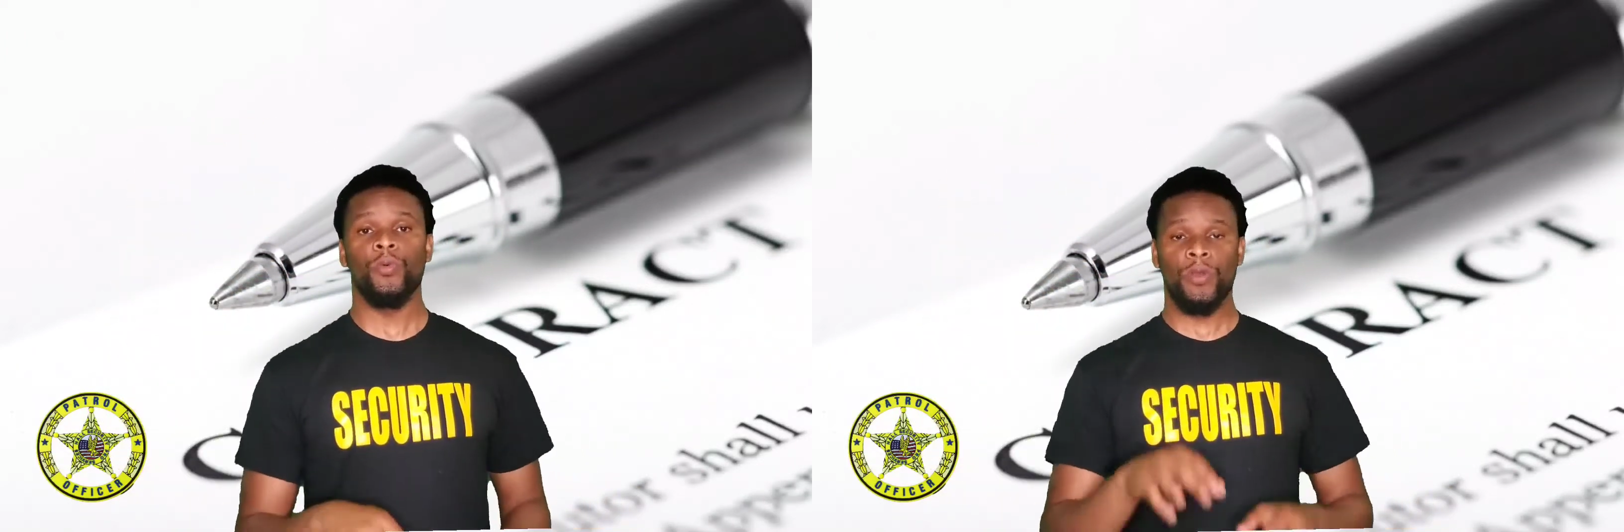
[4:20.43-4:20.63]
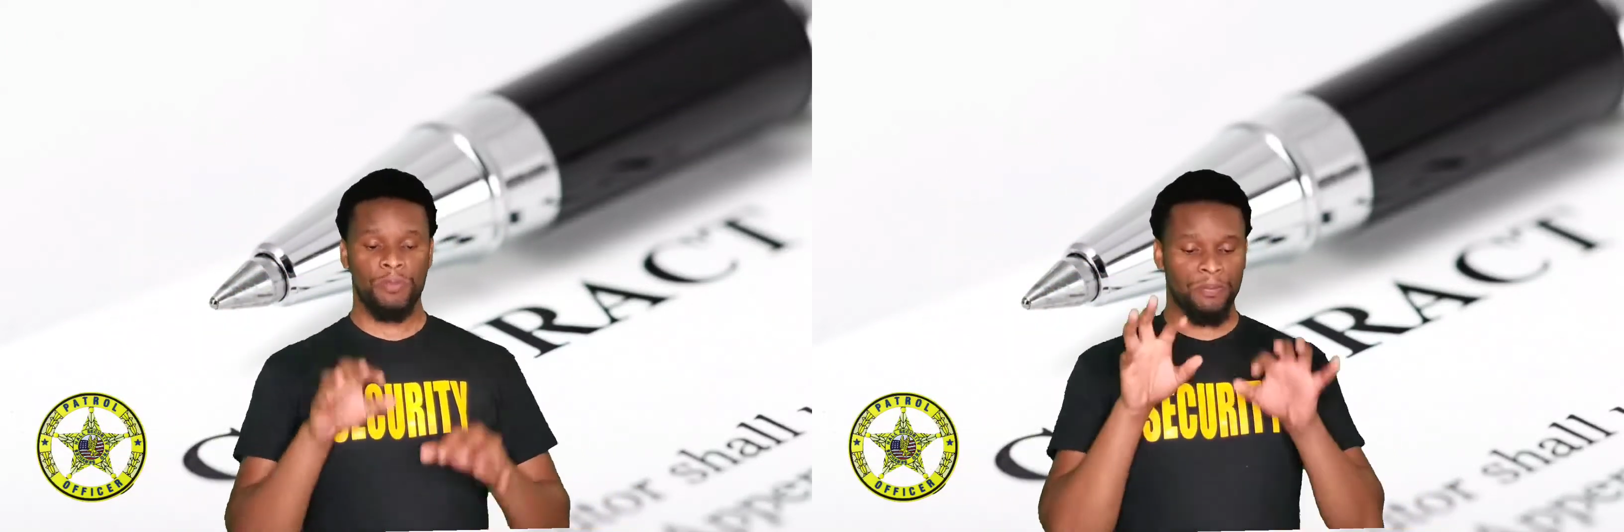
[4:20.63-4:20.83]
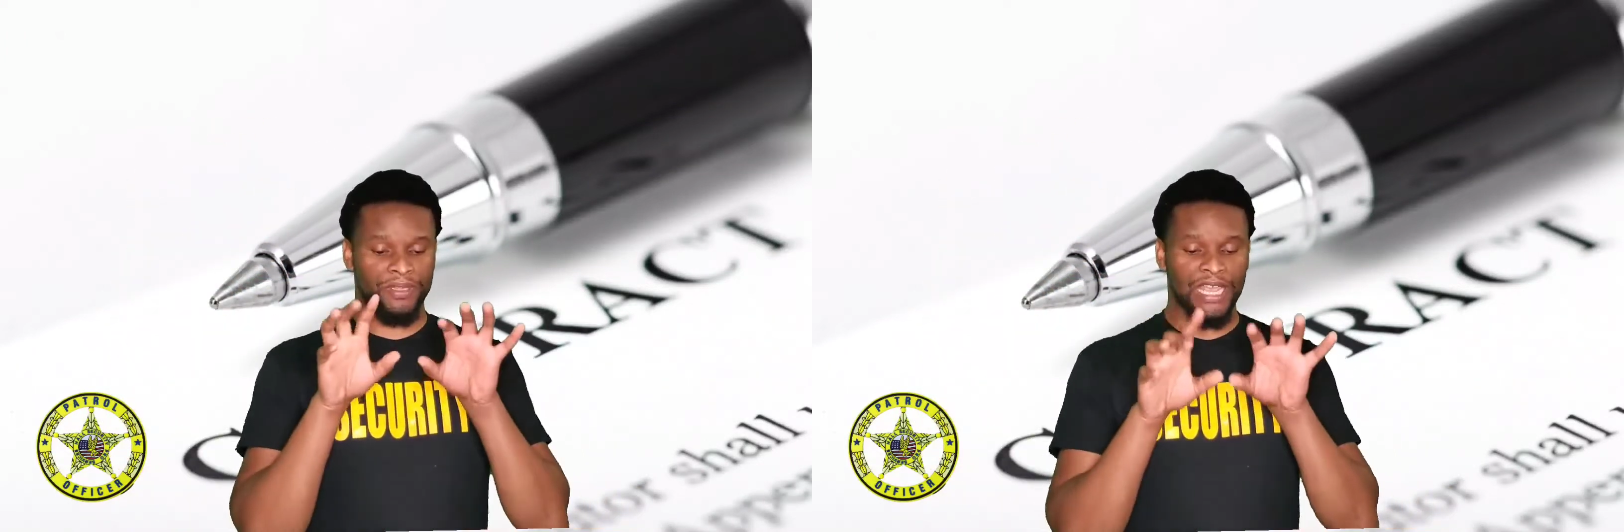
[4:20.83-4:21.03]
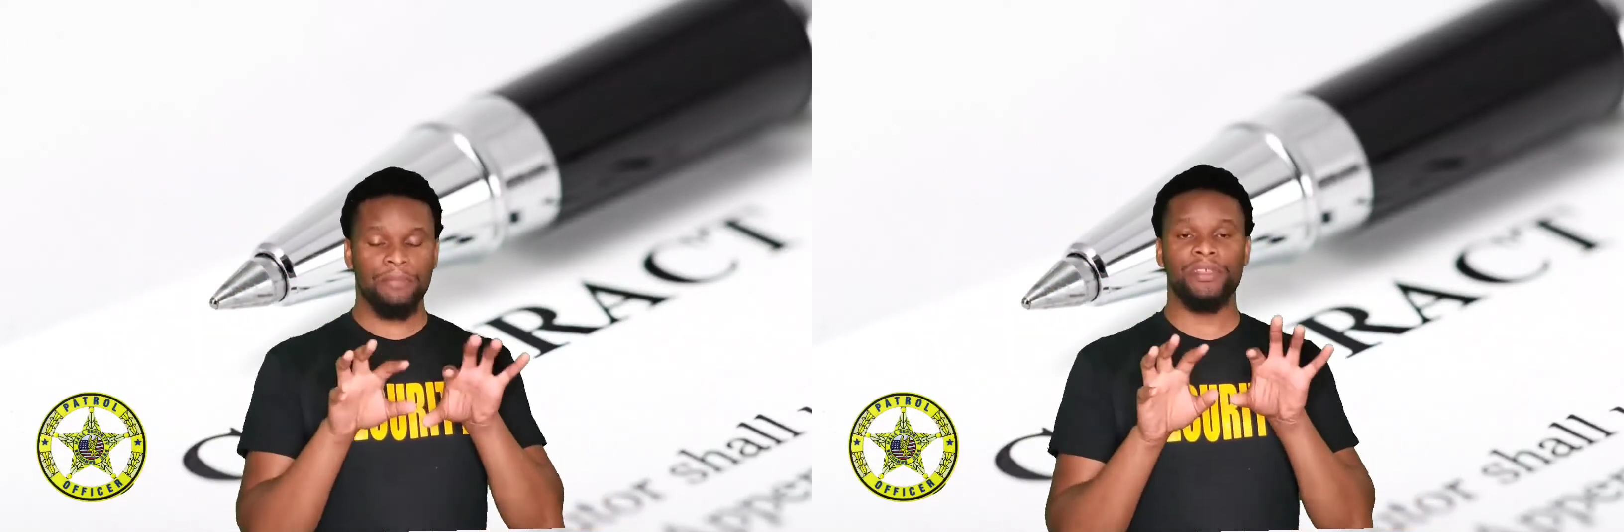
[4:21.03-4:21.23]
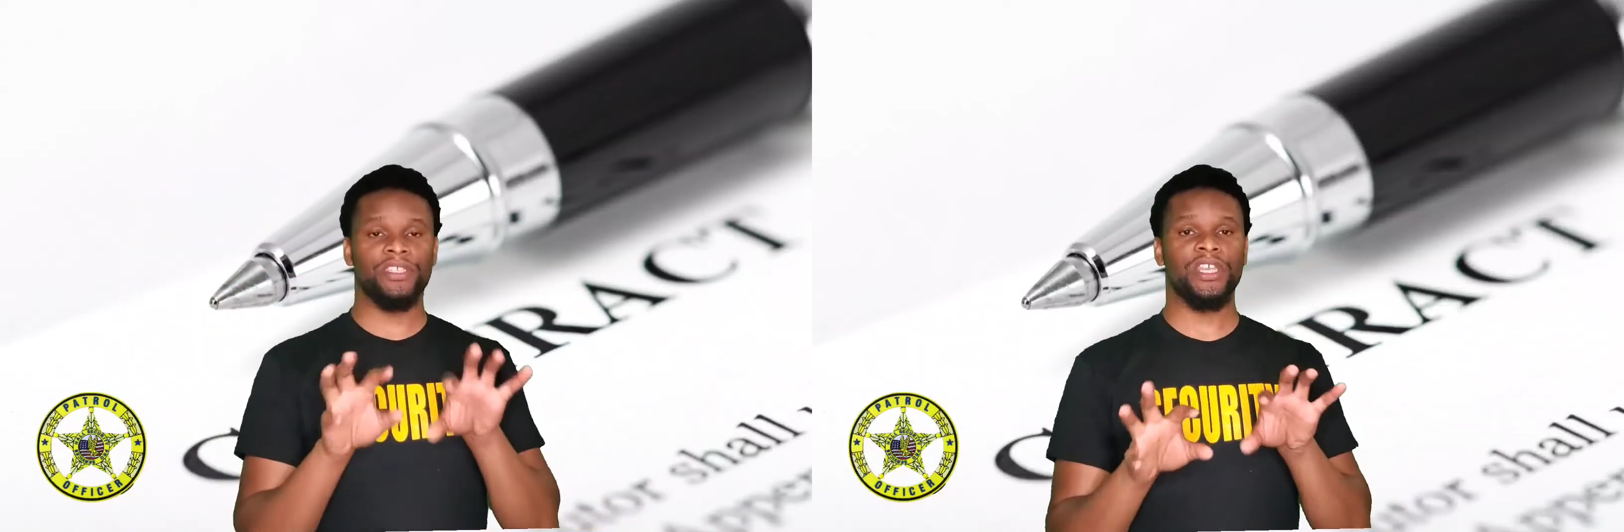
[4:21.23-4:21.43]
When people type
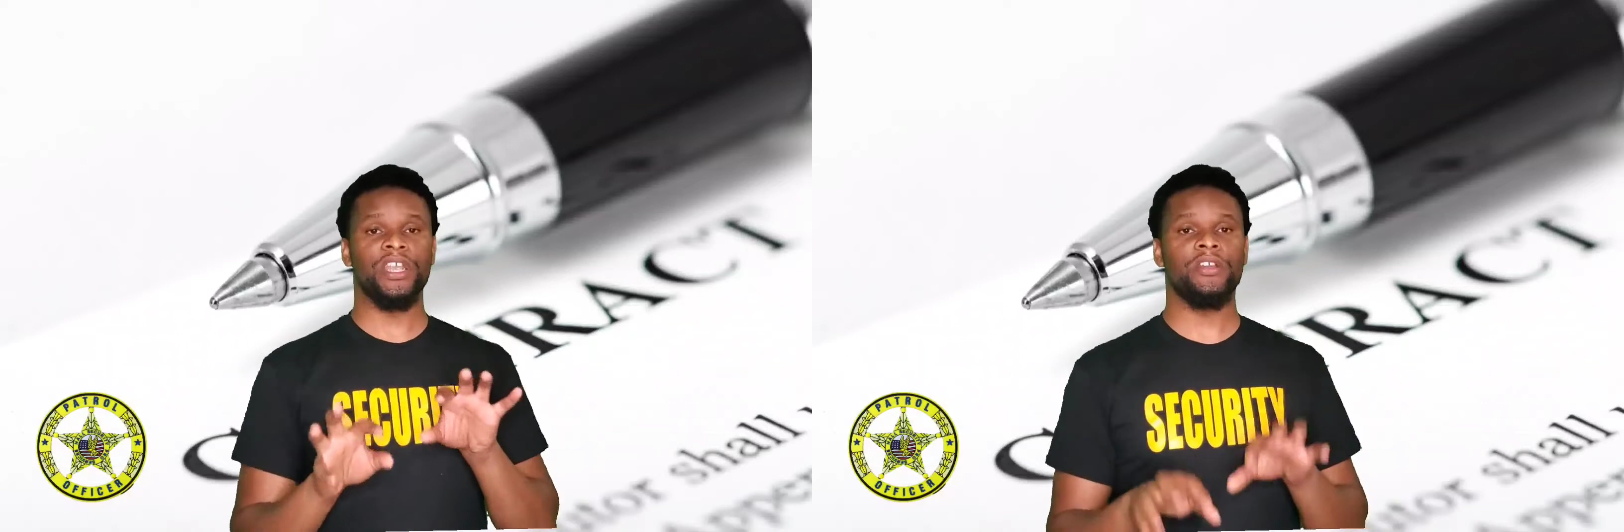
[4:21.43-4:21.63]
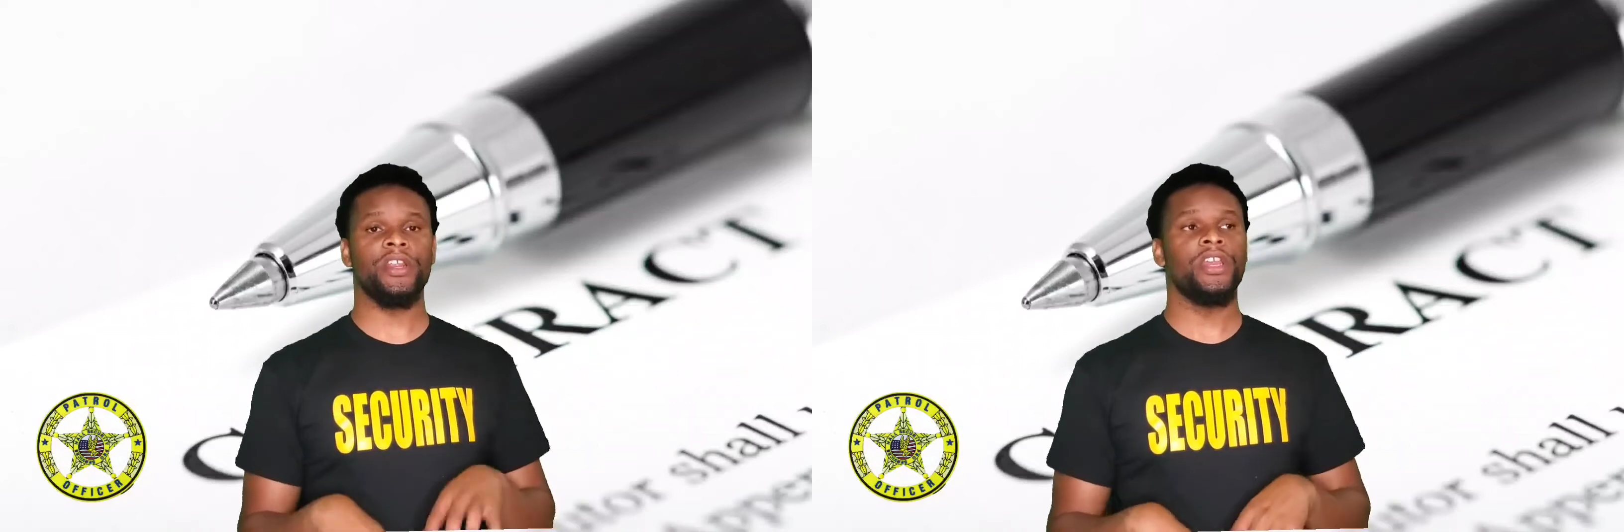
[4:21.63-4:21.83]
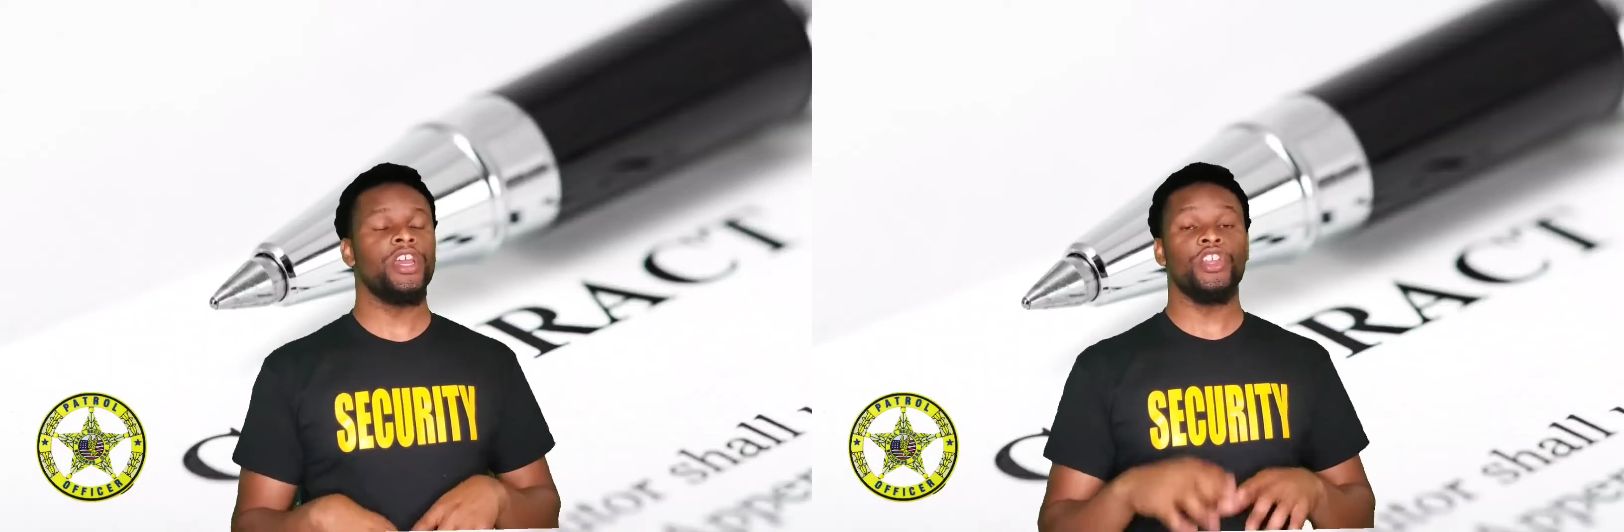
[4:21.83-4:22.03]
in security,